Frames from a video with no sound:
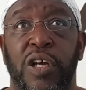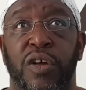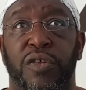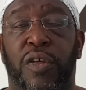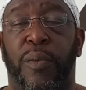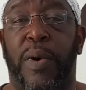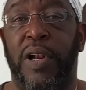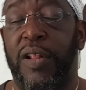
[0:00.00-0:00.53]

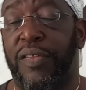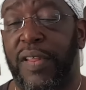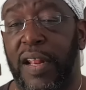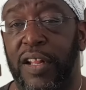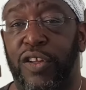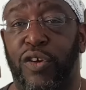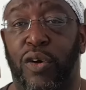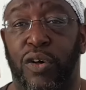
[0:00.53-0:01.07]
So
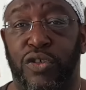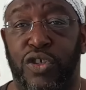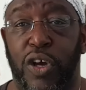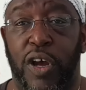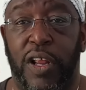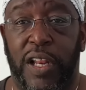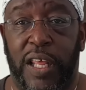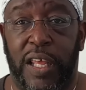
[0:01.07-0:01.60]
understanding your
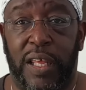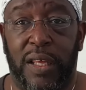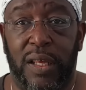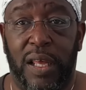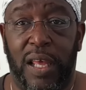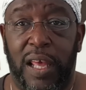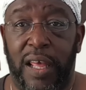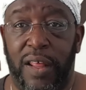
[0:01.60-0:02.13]
journey
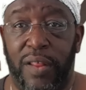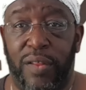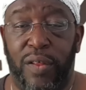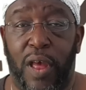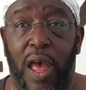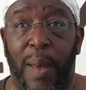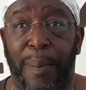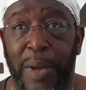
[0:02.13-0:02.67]
is
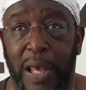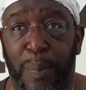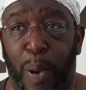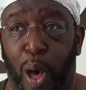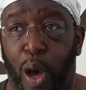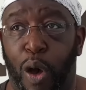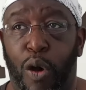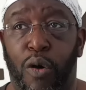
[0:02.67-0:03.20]
a big
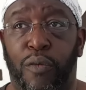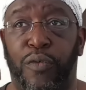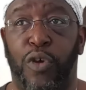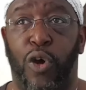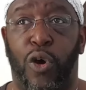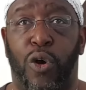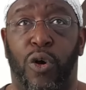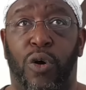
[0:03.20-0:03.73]
part of
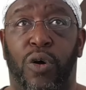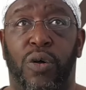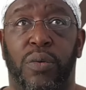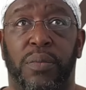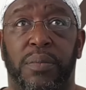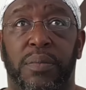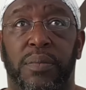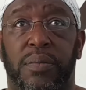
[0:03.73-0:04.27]
your
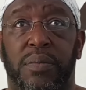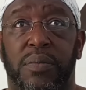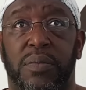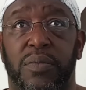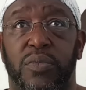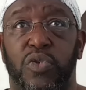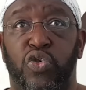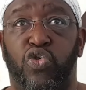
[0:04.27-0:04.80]

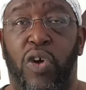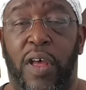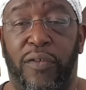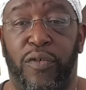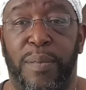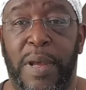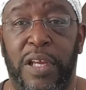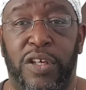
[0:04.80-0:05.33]

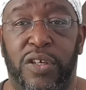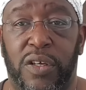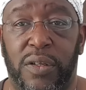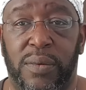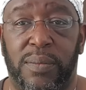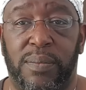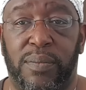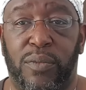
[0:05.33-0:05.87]
transformation
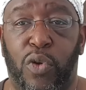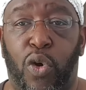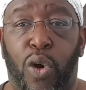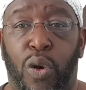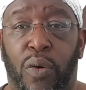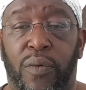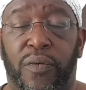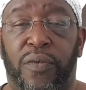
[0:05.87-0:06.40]

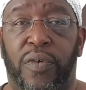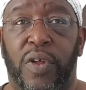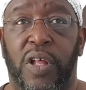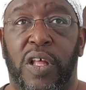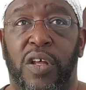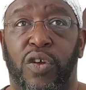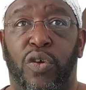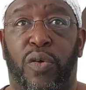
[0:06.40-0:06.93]
of
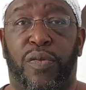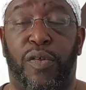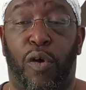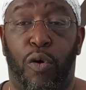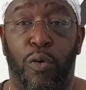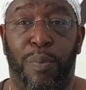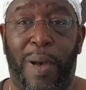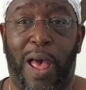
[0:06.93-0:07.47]
your
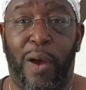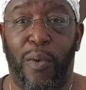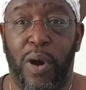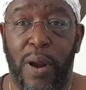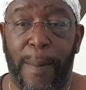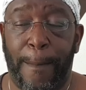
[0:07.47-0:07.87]
soul power.